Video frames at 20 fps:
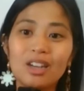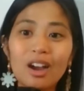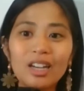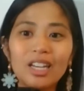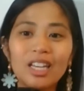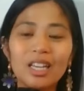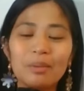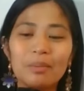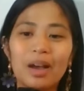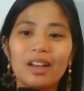
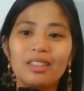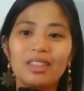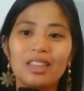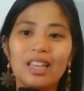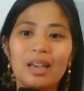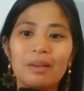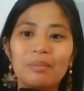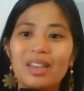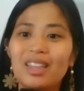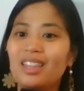talking about
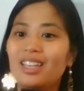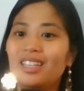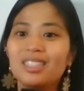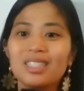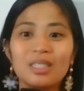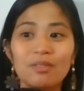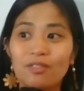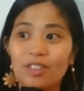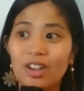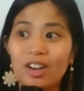them and
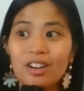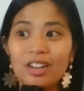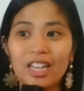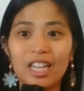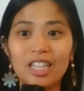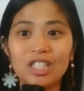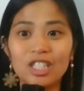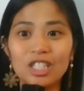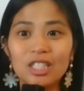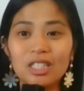then some
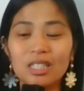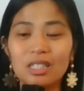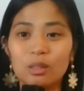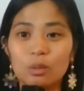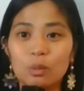variations